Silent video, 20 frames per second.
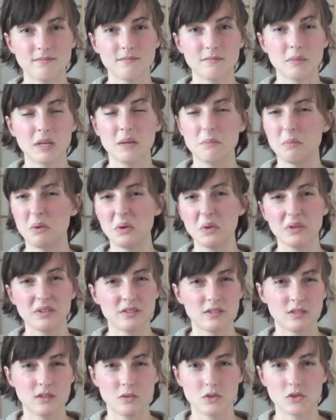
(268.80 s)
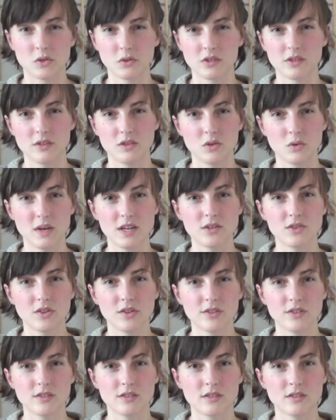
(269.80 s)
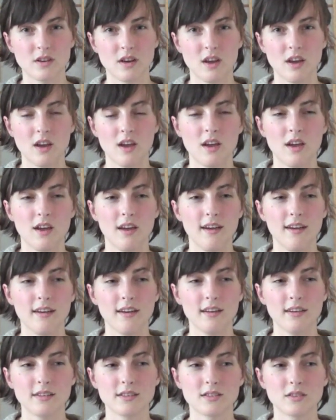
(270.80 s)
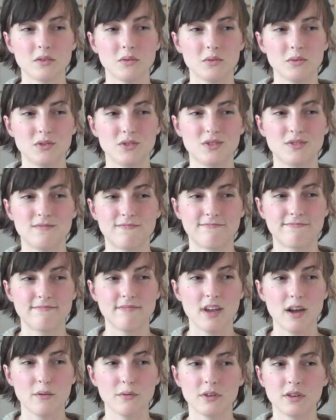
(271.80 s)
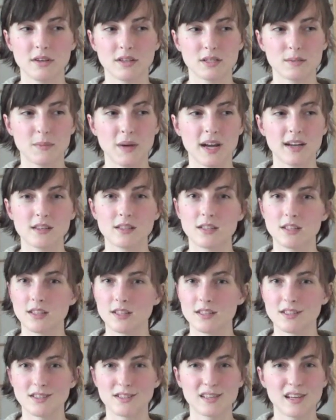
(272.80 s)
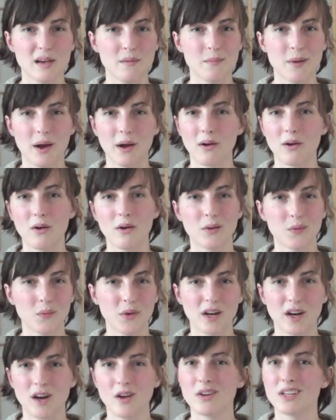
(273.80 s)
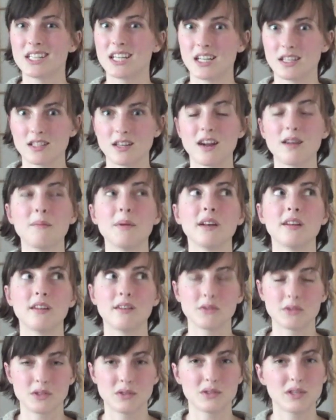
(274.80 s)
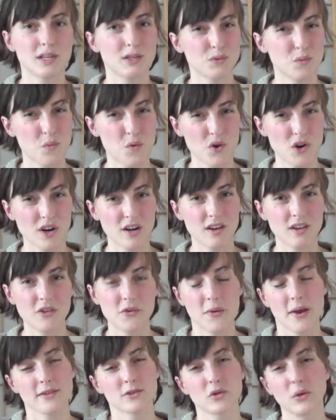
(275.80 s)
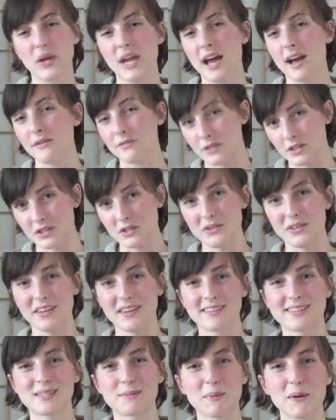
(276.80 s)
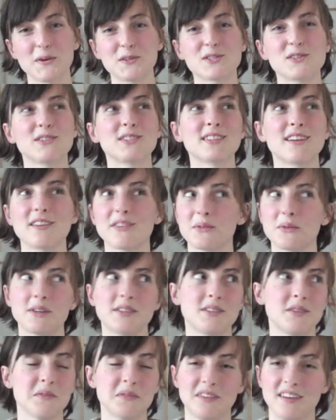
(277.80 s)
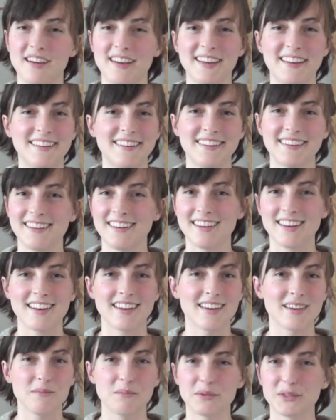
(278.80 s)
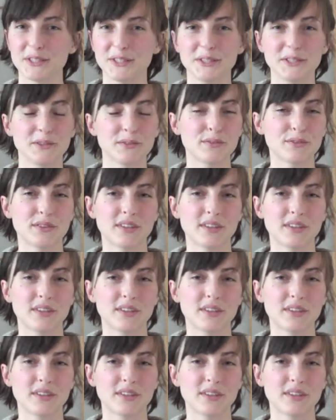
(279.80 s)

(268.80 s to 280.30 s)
people and social situations. So I wouldn't expect to just get better all in one go. It takes time, and it also takes work. You actually have to do the exposures, otherwise you are not going to improve.